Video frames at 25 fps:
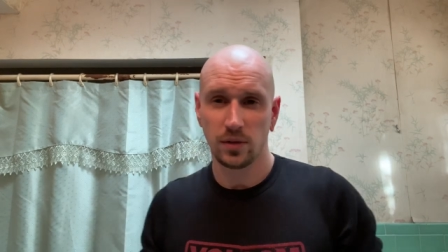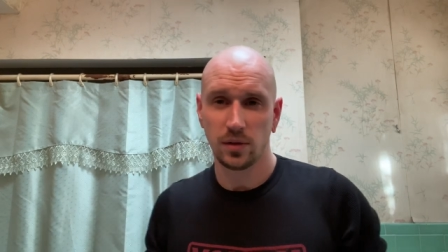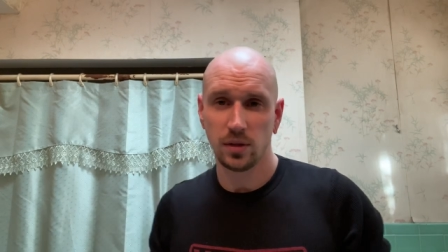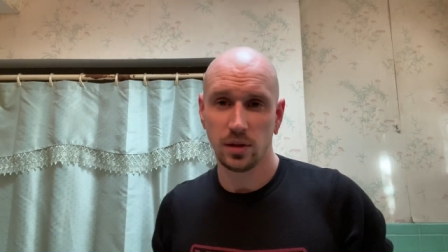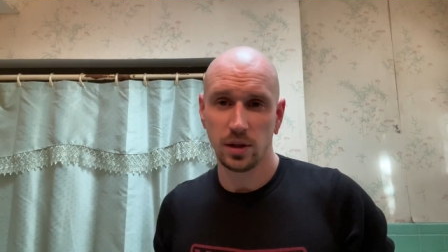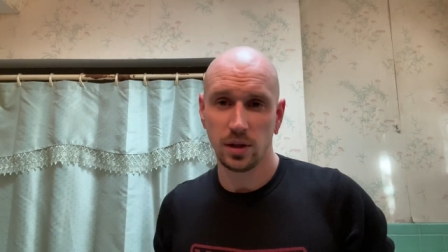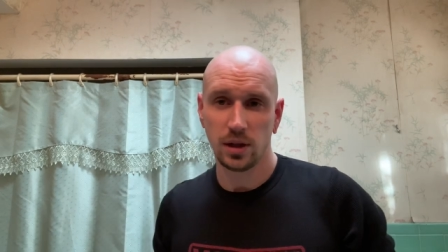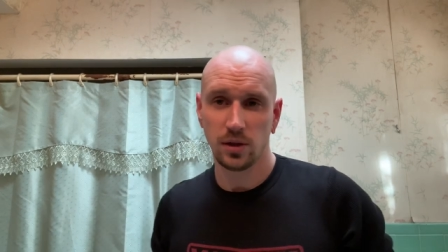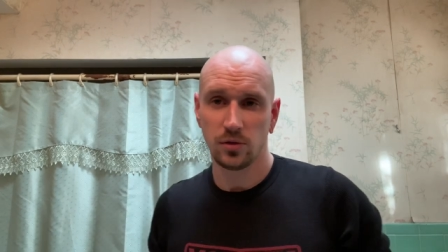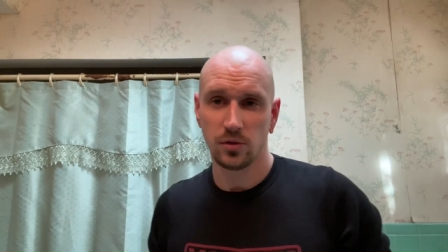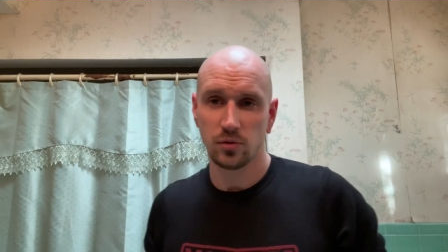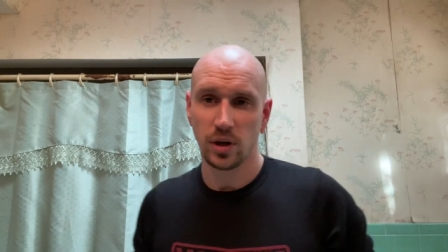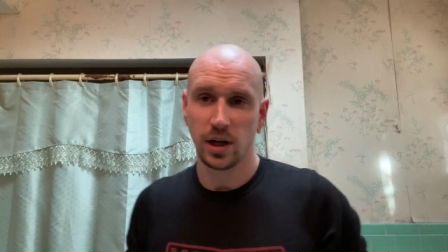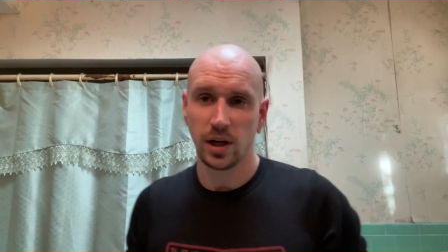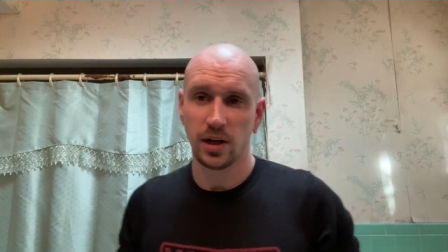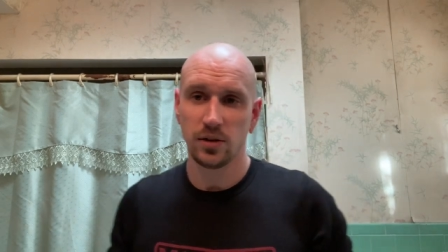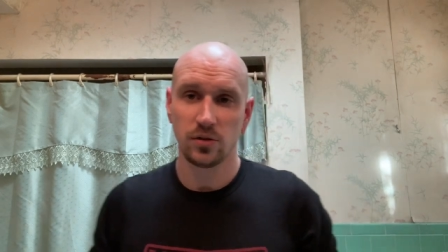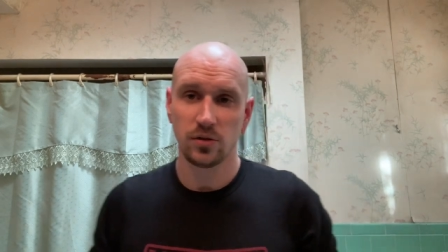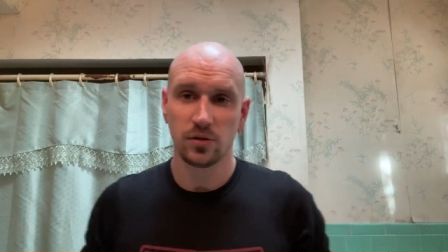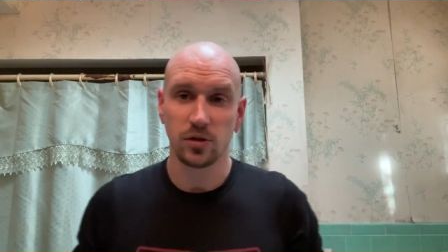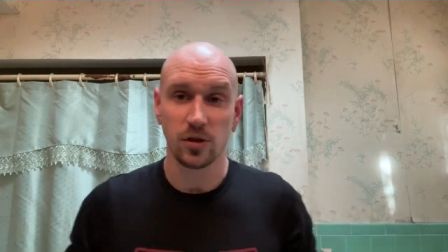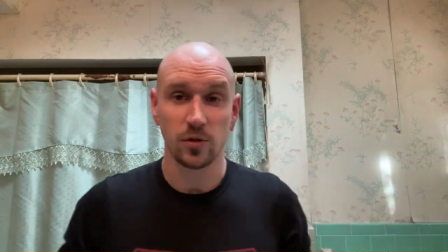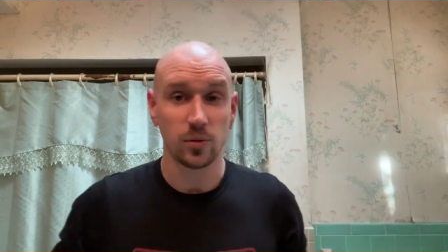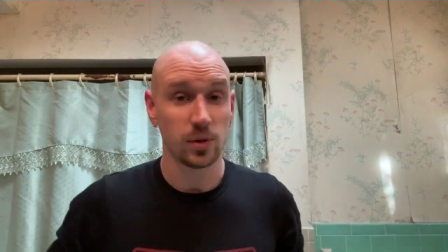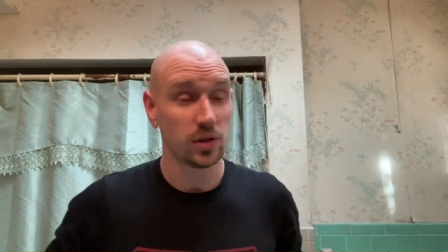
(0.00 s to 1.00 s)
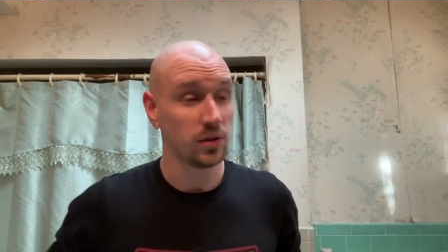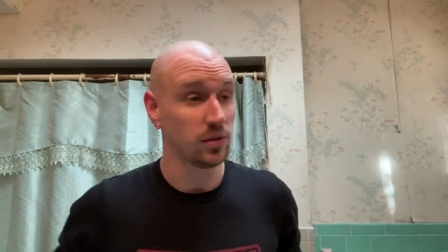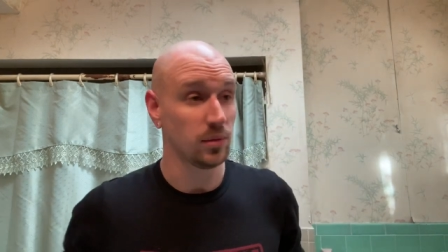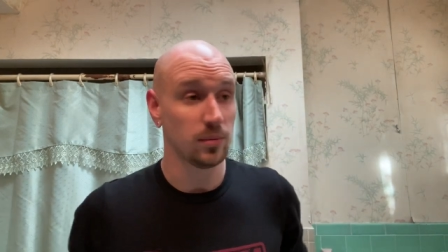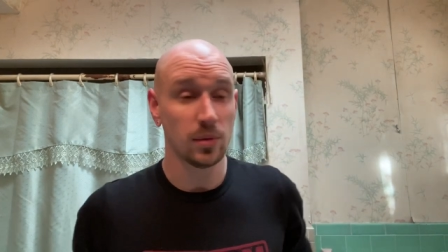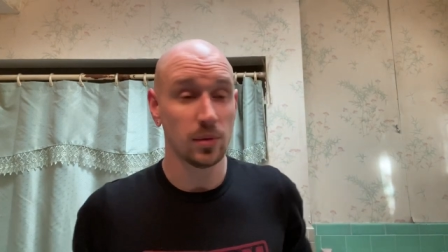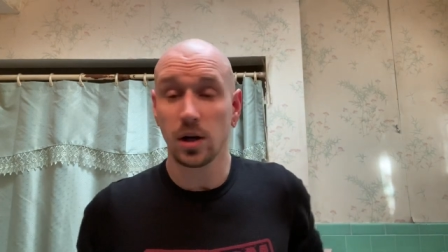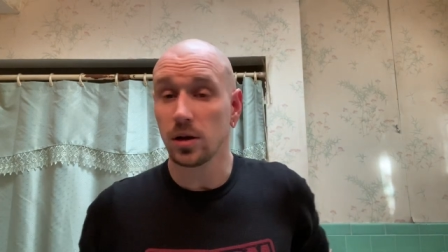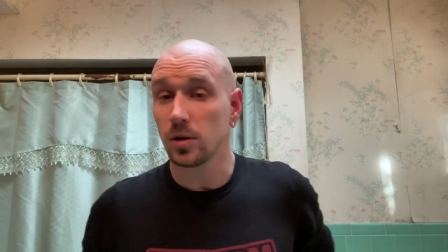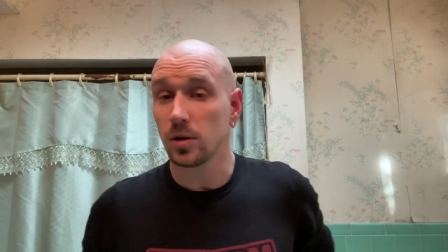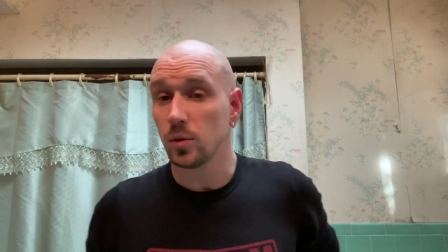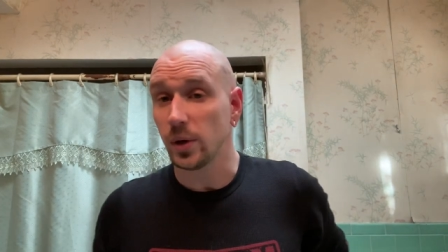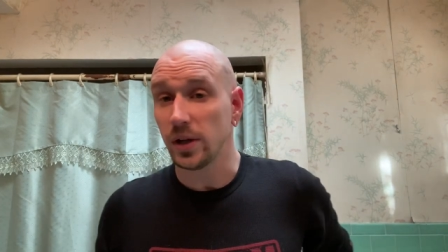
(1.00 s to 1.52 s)
of these razors just because I'm not
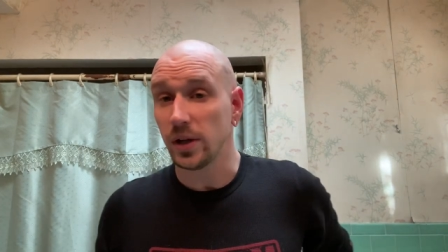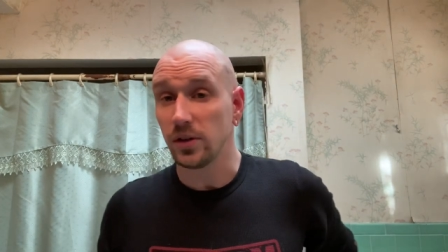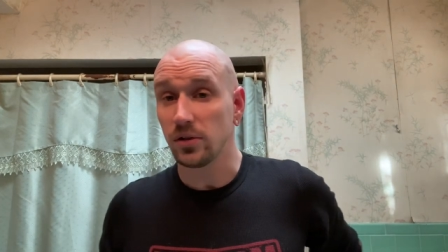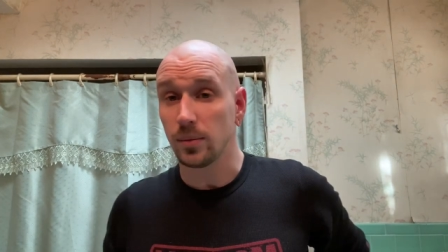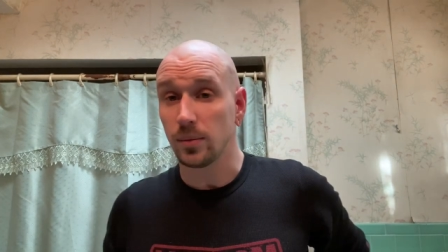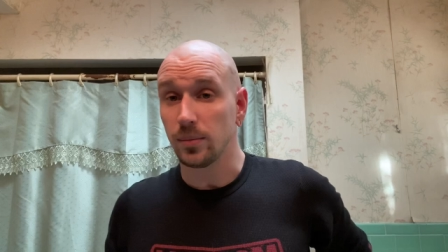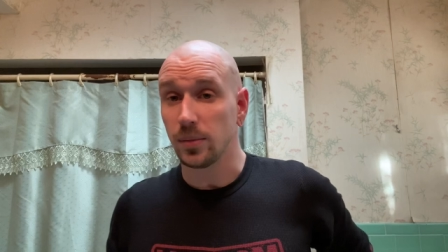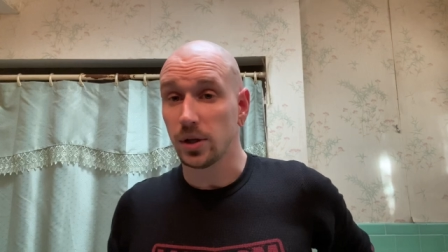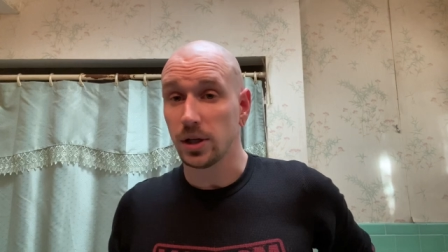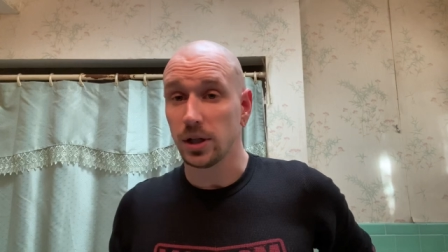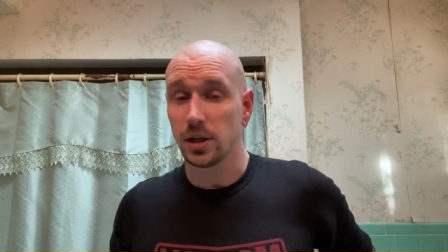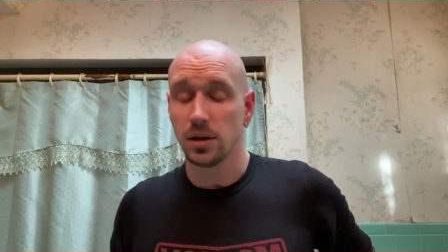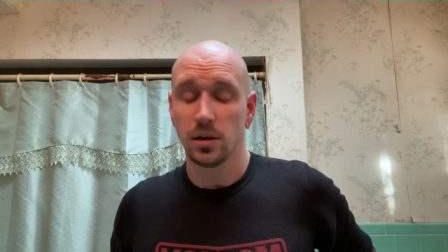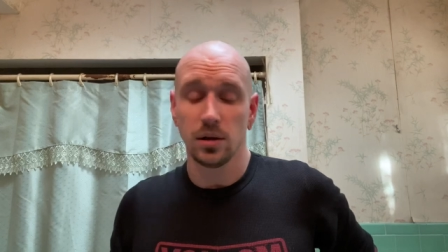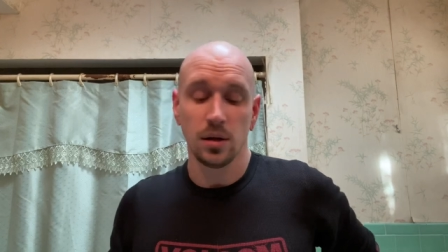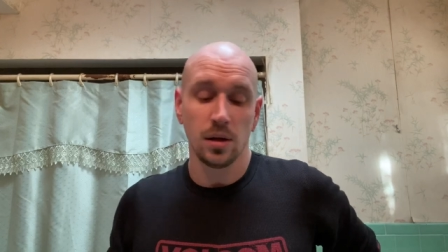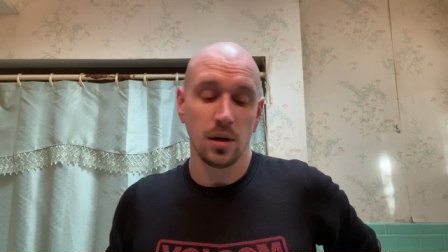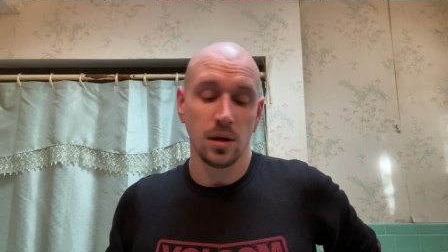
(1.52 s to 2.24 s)
going to waste the money.